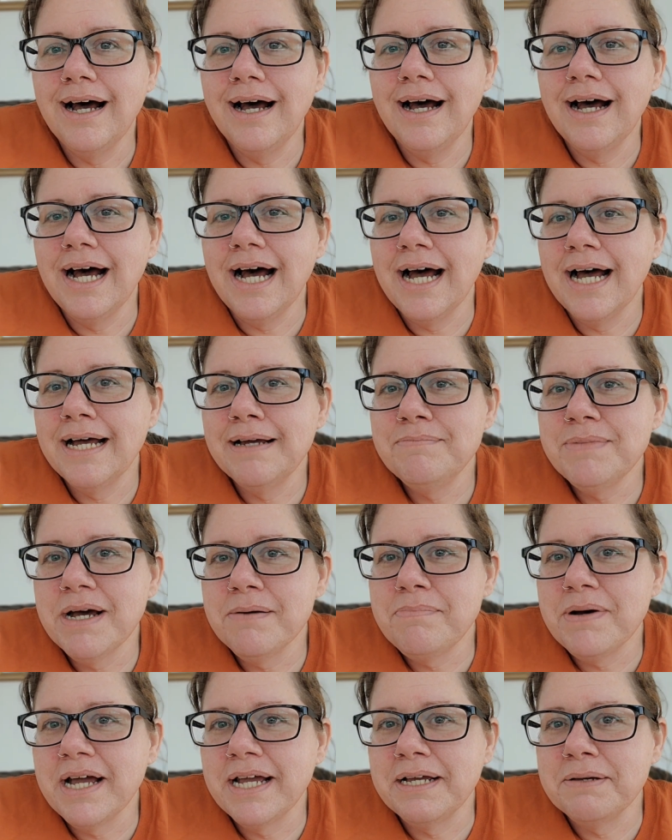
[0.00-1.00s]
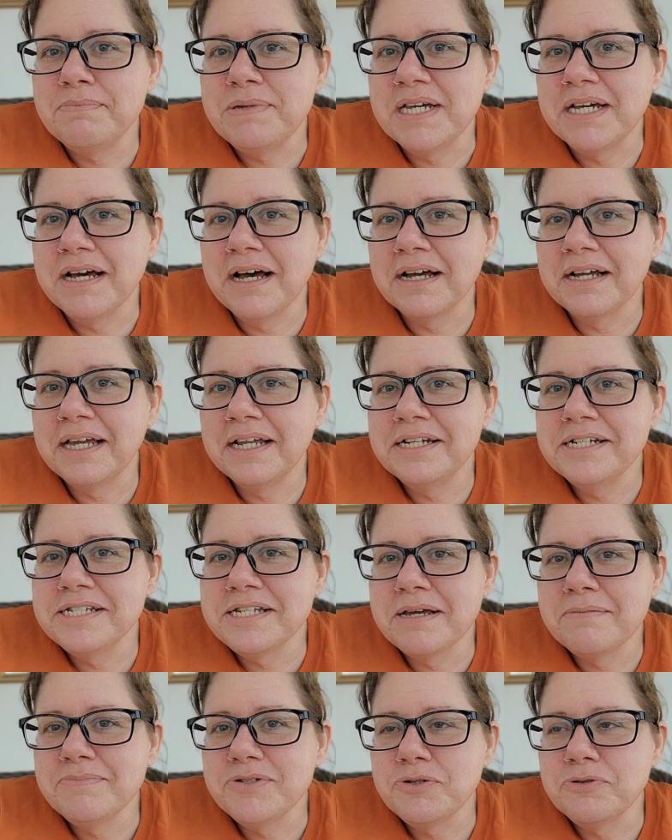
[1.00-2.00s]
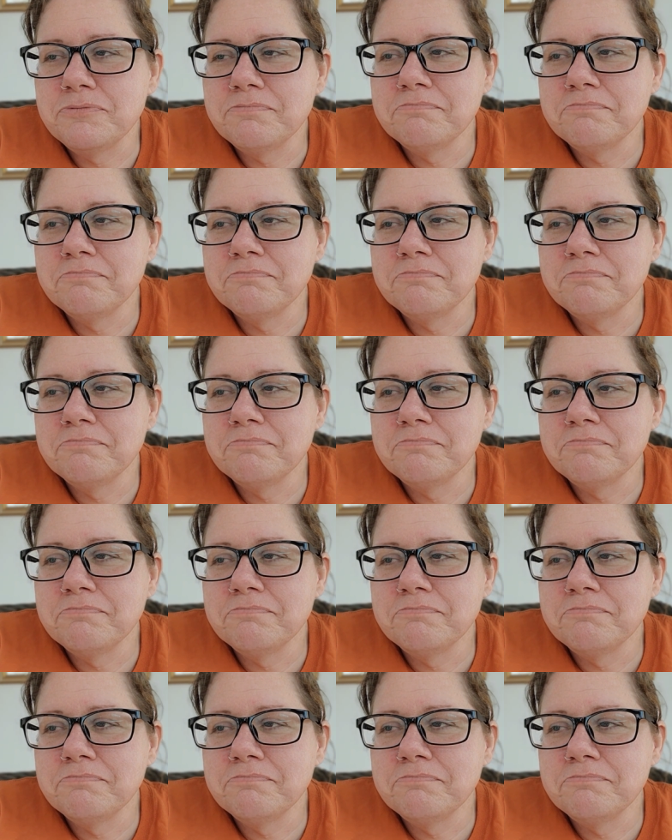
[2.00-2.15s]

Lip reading: not buying a peacock anytime soon.